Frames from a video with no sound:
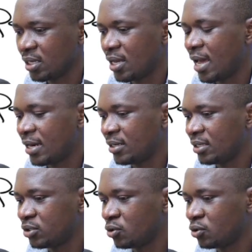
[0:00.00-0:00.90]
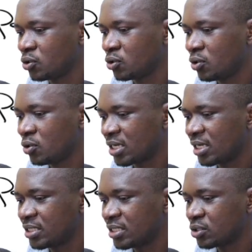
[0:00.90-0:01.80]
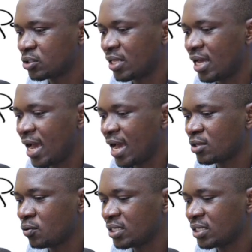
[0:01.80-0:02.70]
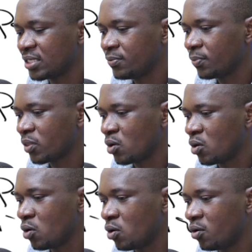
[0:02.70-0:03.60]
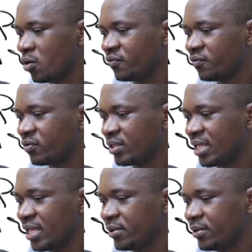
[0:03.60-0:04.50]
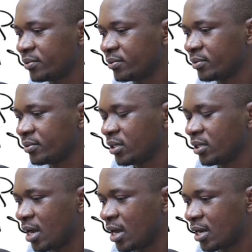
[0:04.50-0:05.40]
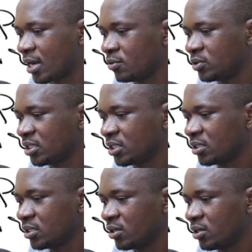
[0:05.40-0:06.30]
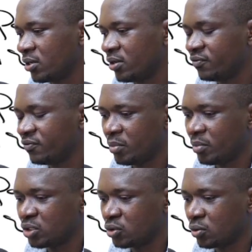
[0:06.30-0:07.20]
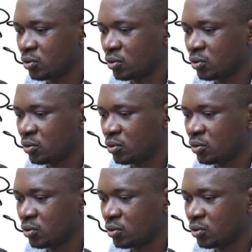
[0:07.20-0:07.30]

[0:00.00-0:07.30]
And it also increases on the accuracy of the accounting information.